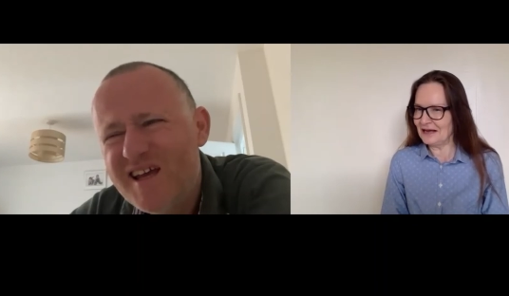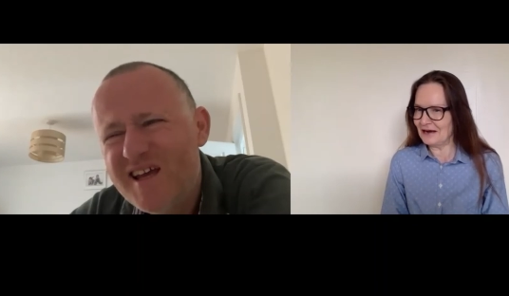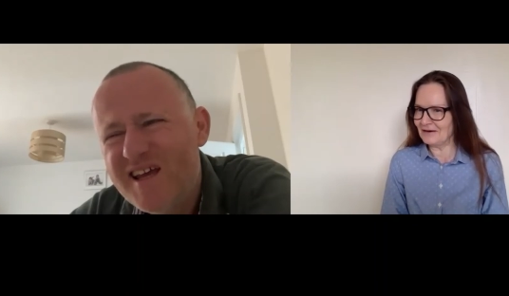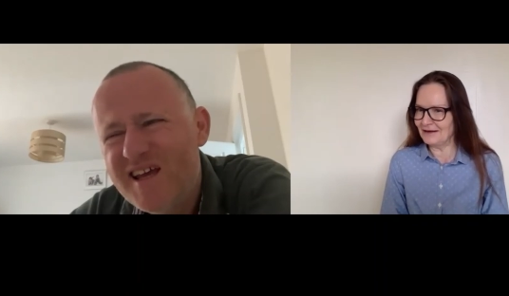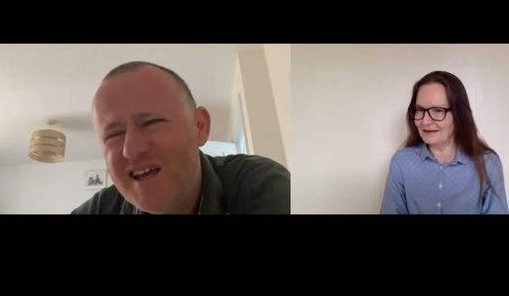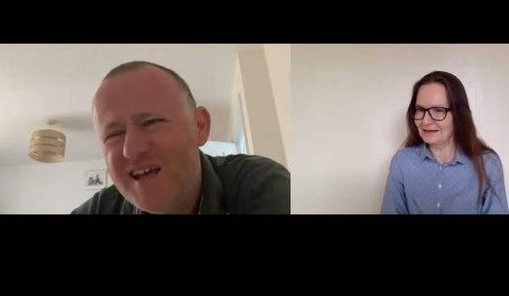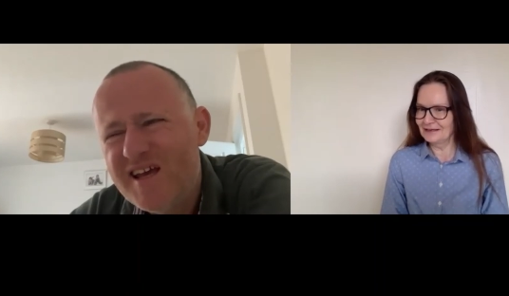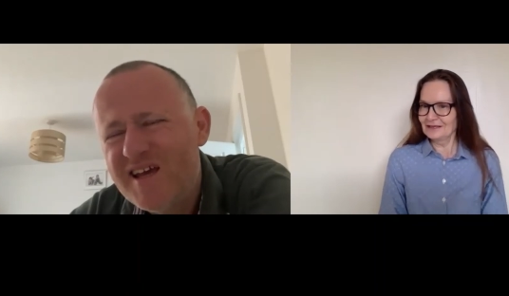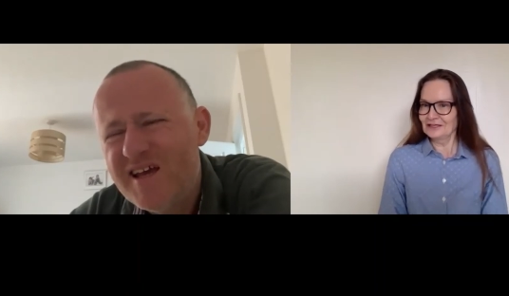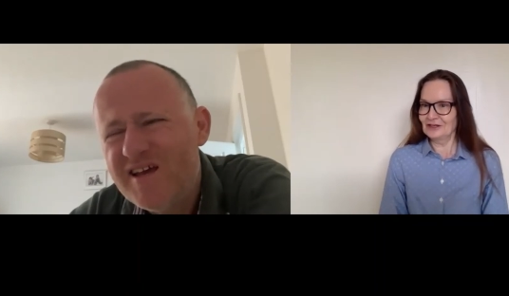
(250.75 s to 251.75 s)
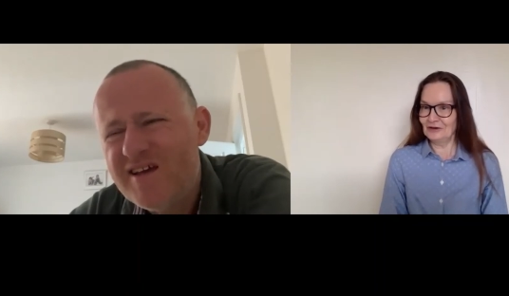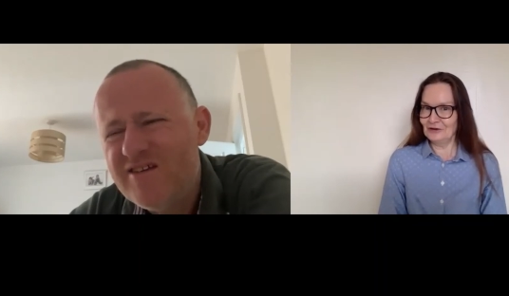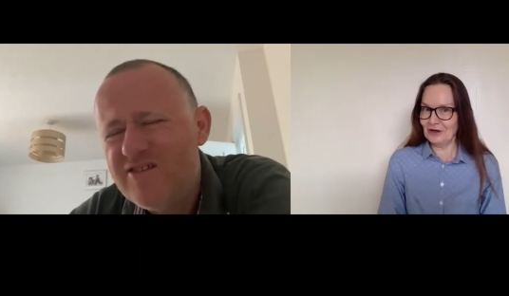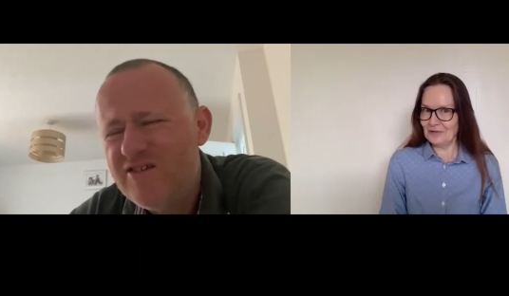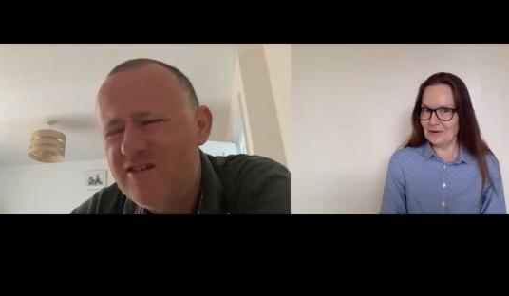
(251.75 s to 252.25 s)
Speaker 1: Gary? You
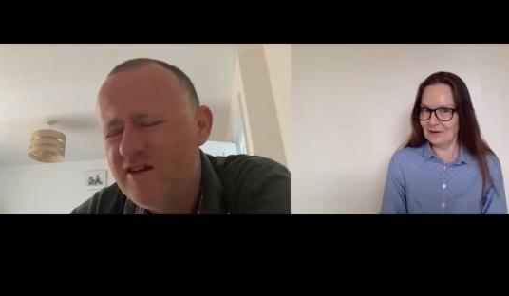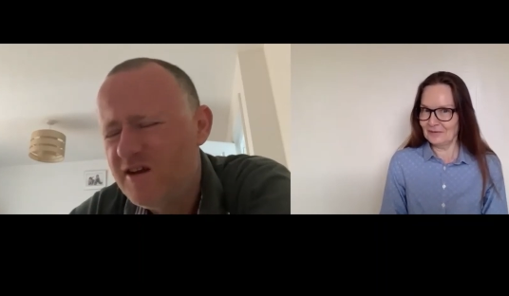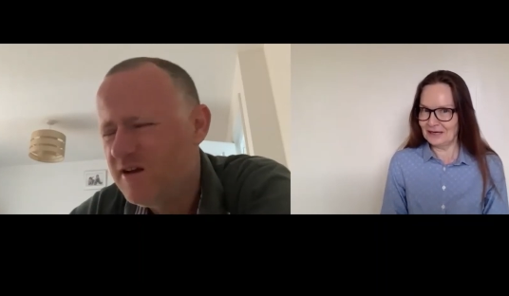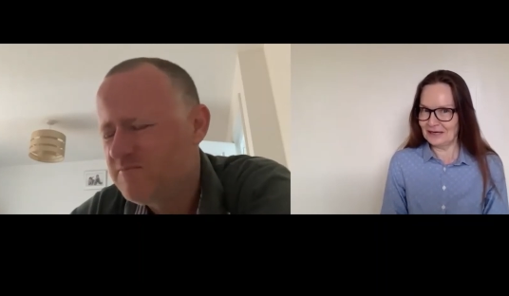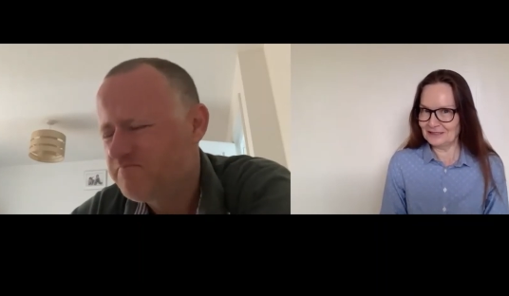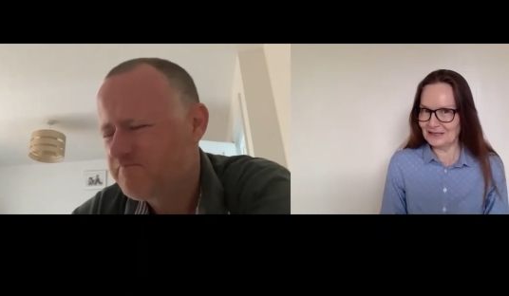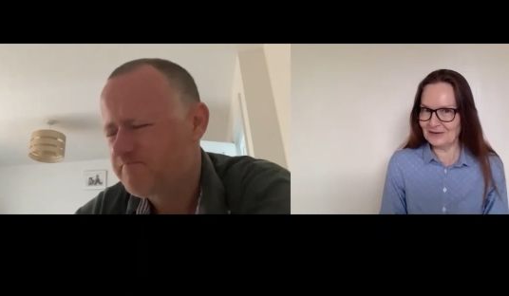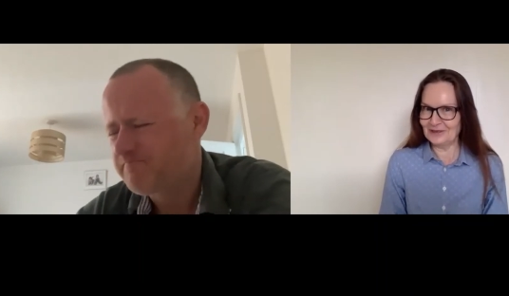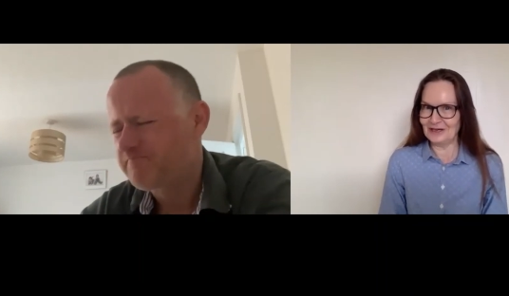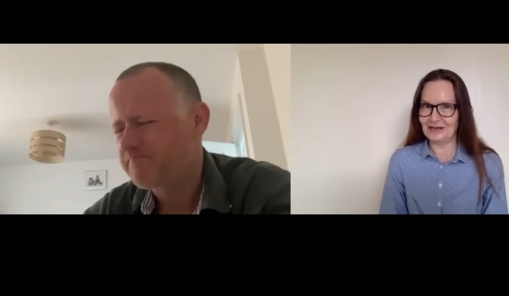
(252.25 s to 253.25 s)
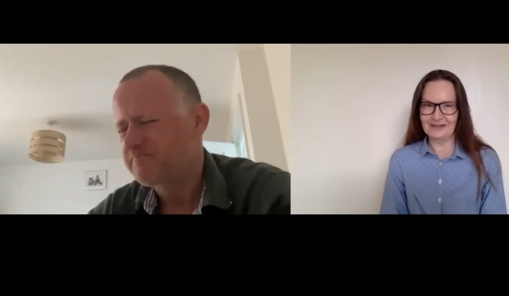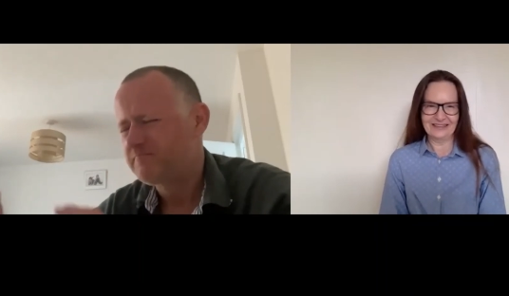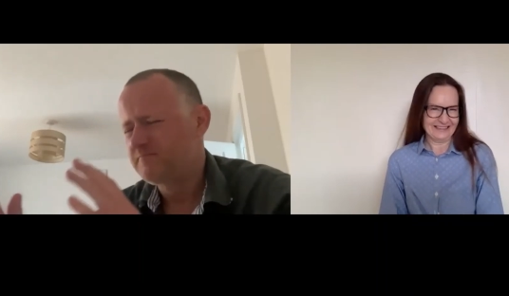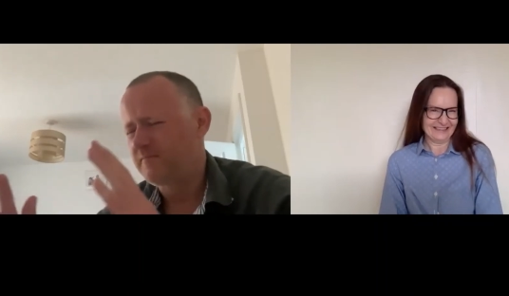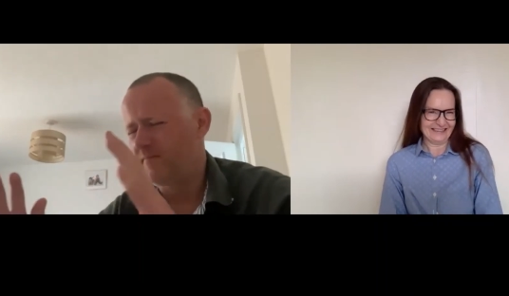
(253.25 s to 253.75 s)
do know what I mean, don't you?
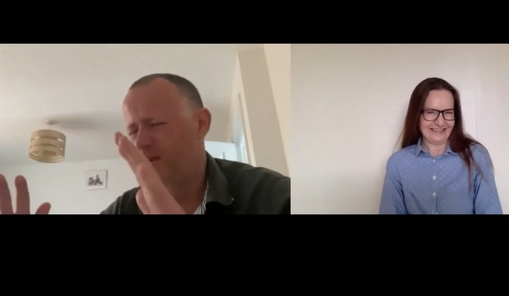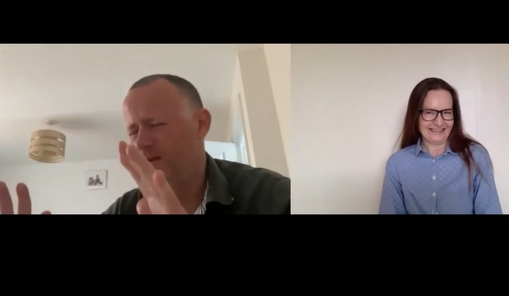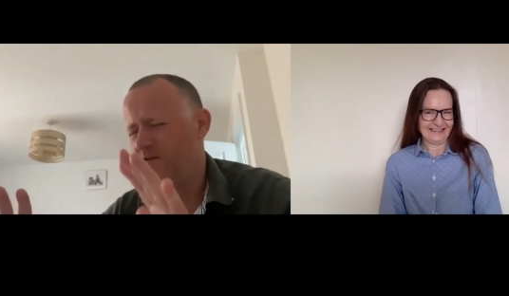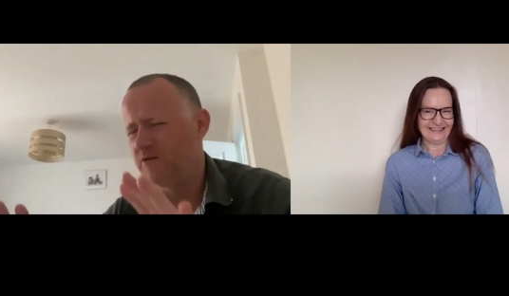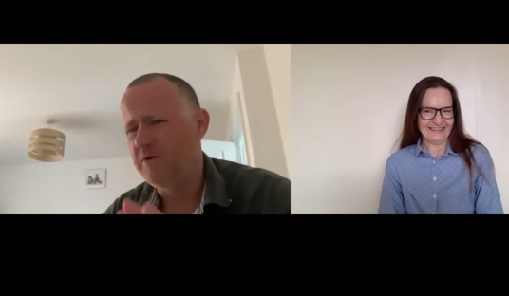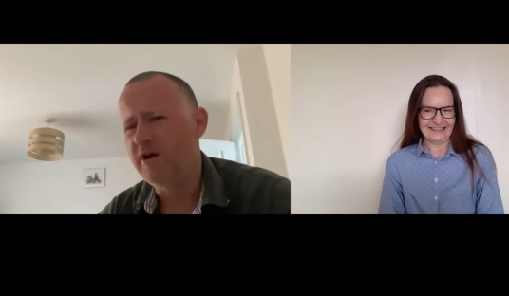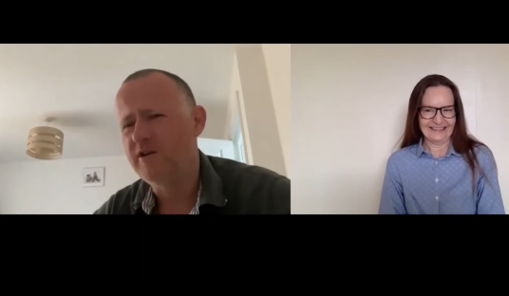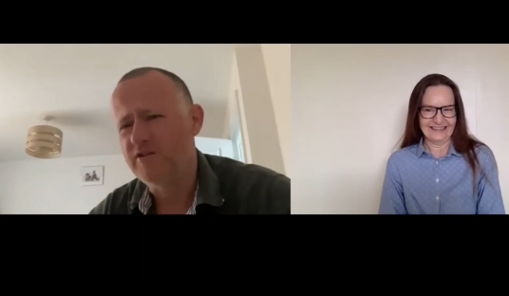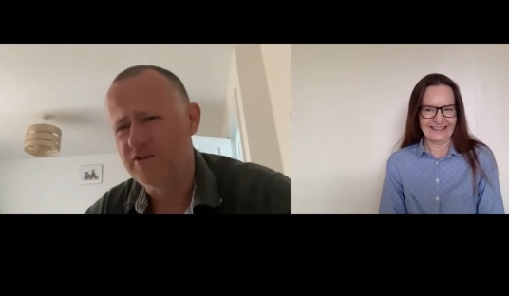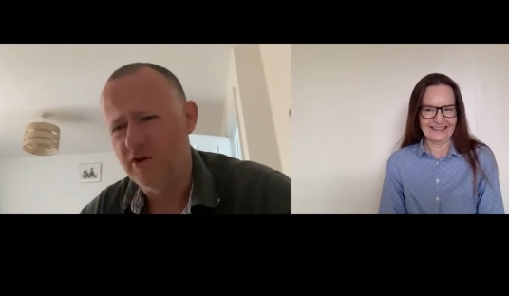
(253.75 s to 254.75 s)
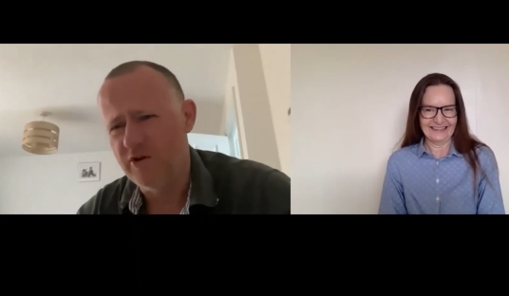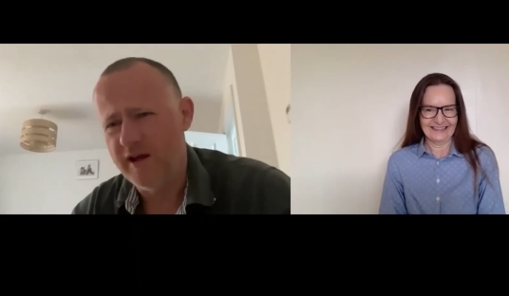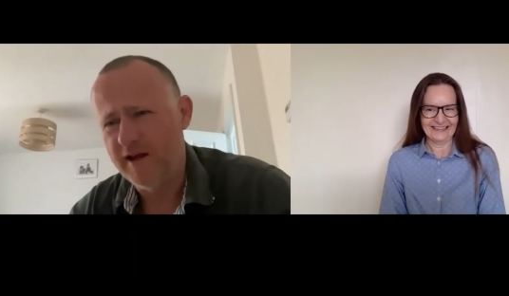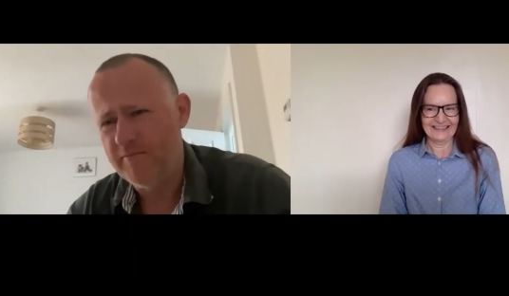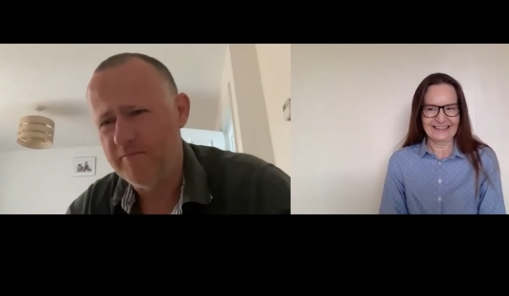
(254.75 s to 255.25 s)
Speaker 2: To be honest,
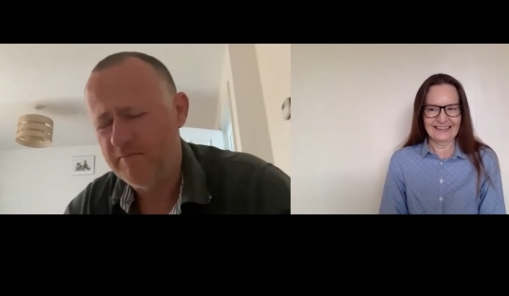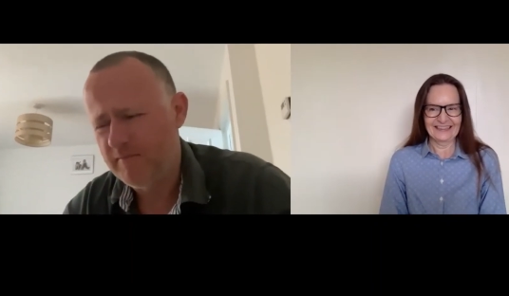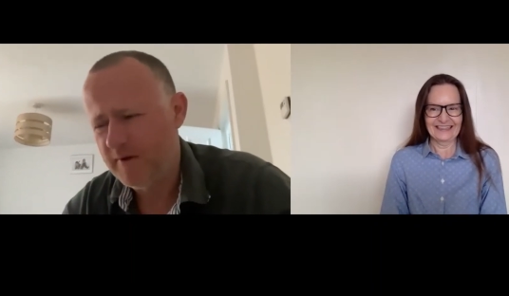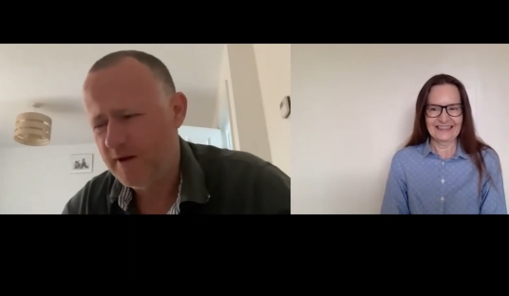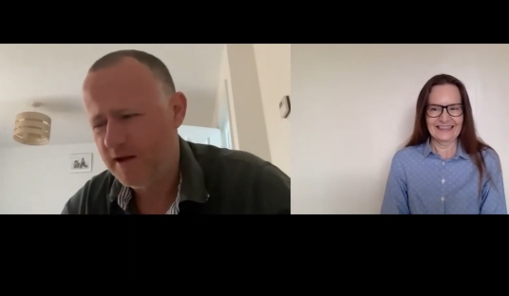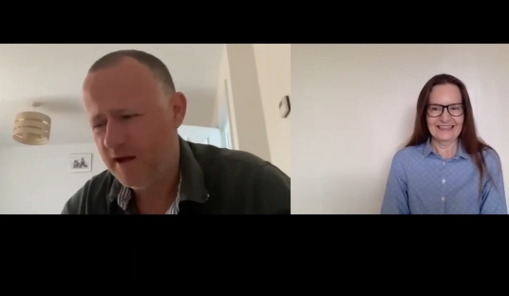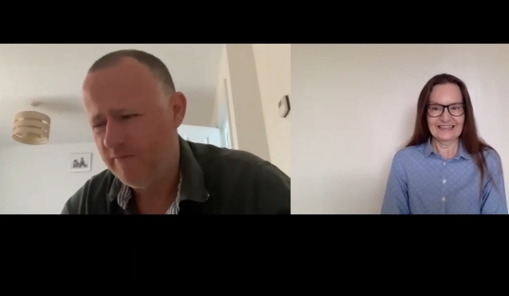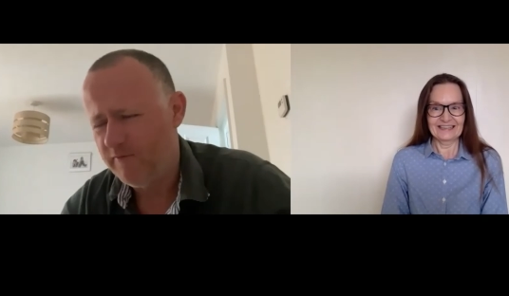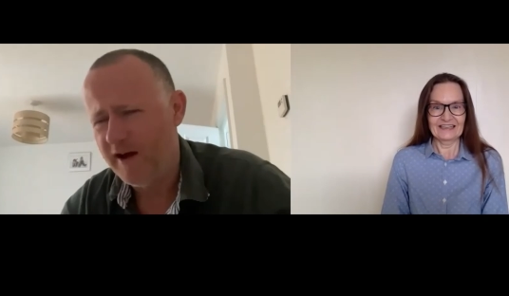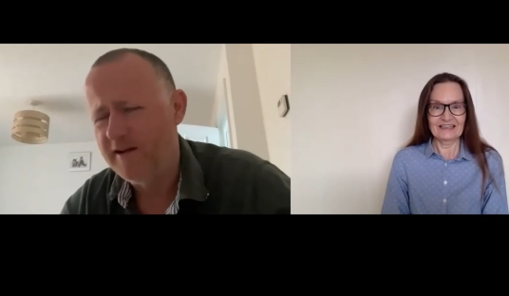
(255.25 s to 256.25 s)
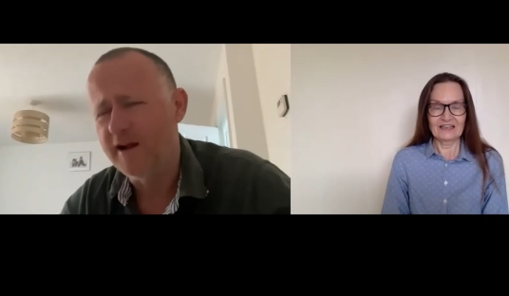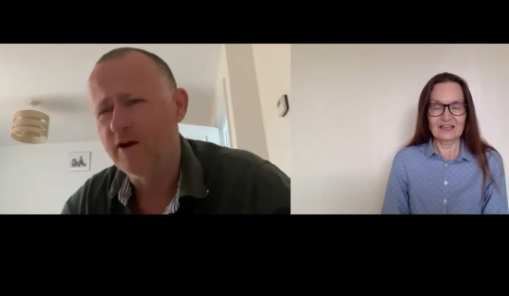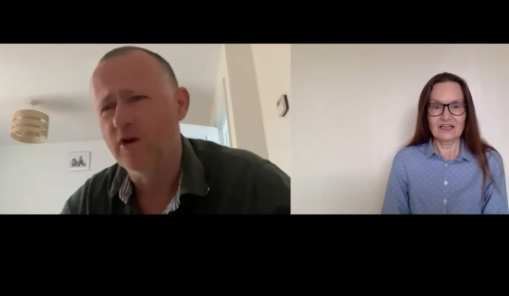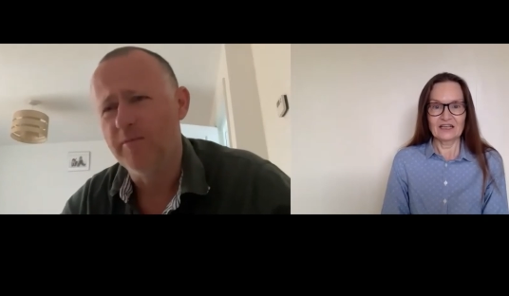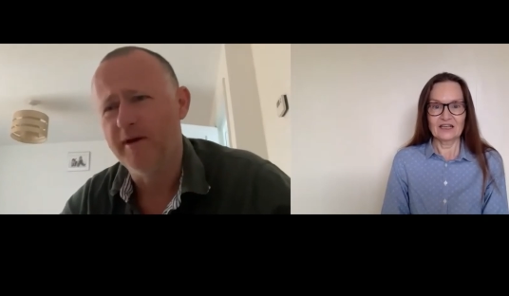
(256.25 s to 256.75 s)
Julia, I'm finding it
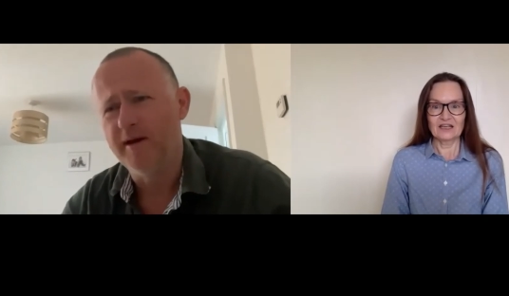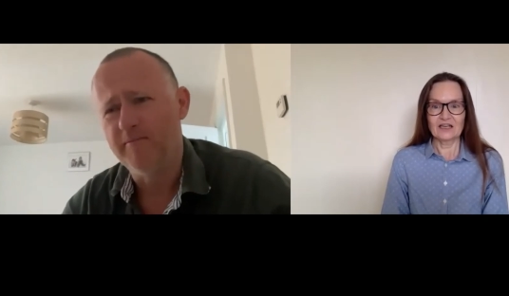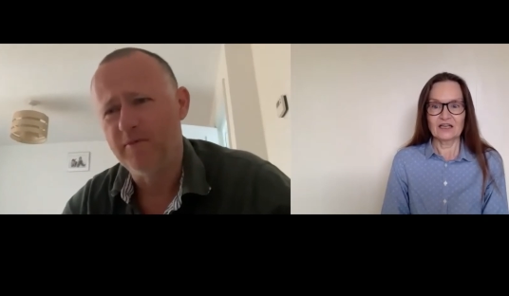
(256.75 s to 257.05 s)
all a bit